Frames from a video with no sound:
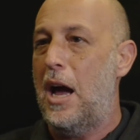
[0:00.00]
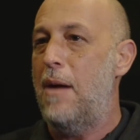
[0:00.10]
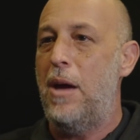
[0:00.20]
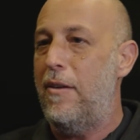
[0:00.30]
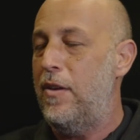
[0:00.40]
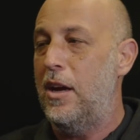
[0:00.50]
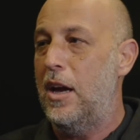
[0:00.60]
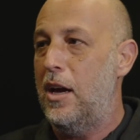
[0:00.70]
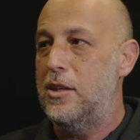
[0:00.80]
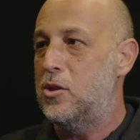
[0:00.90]
I'm having
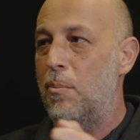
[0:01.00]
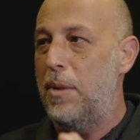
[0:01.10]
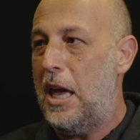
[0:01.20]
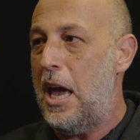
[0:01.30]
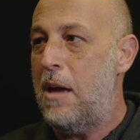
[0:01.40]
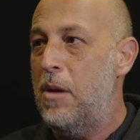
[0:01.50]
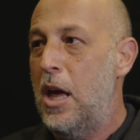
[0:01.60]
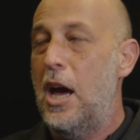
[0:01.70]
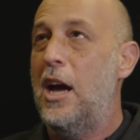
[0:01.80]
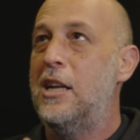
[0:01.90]
a zombie game
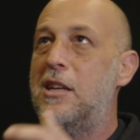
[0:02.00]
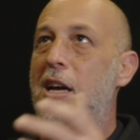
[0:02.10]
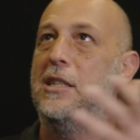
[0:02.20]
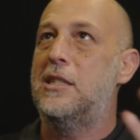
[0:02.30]
and the uh,